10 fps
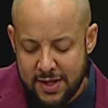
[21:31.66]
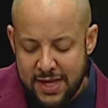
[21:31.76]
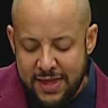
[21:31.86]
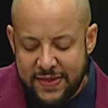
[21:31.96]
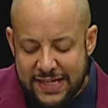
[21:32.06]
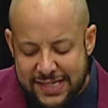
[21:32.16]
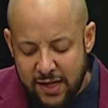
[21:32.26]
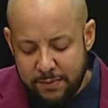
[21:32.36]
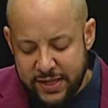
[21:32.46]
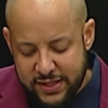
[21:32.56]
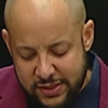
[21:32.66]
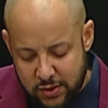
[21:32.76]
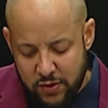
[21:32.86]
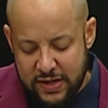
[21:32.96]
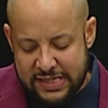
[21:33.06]
They tell me the
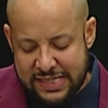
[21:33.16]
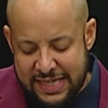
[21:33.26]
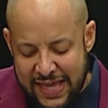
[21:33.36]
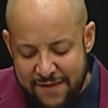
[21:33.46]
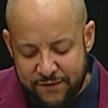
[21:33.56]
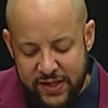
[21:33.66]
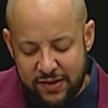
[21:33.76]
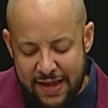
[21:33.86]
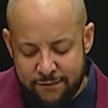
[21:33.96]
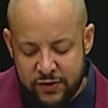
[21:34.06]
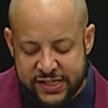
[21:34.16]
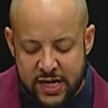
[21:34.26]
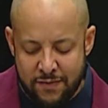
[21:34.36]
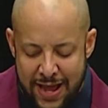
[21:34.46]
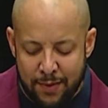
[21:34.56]
stories they feel have
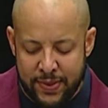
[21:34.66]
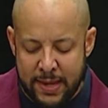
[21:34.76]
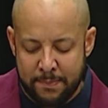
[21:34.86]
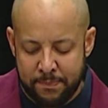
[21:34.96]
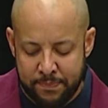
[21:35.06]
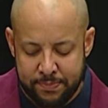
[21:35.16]
risen around them,